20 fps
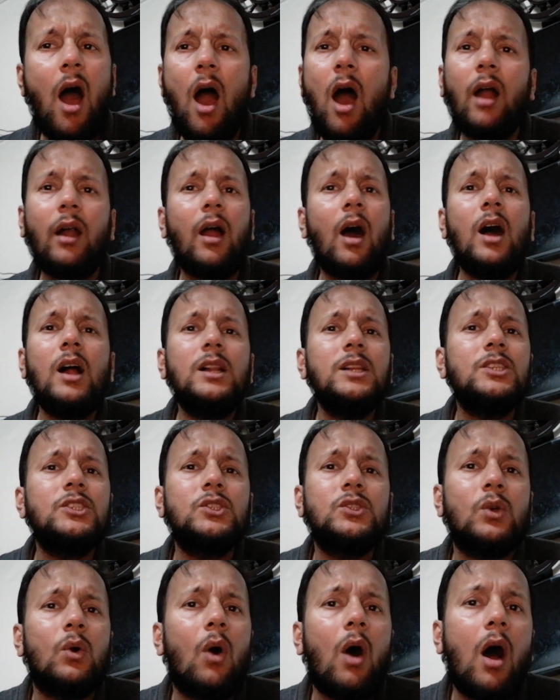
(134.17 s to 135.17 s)
are
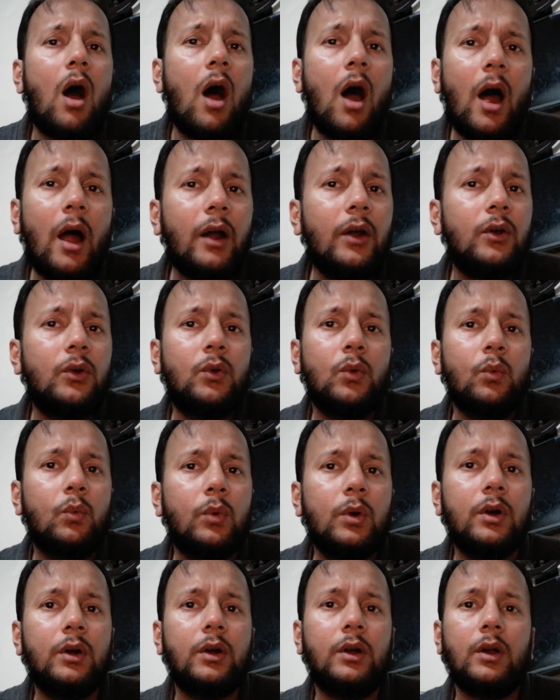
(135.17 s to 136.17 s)
also hard to
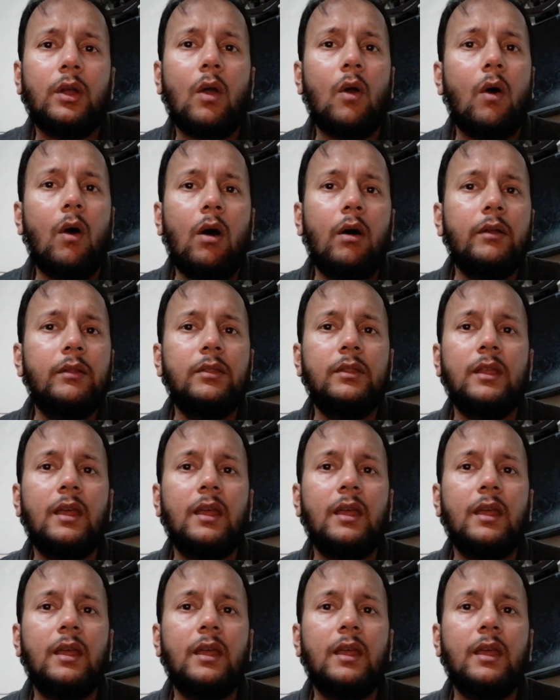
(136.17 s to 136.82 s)
work on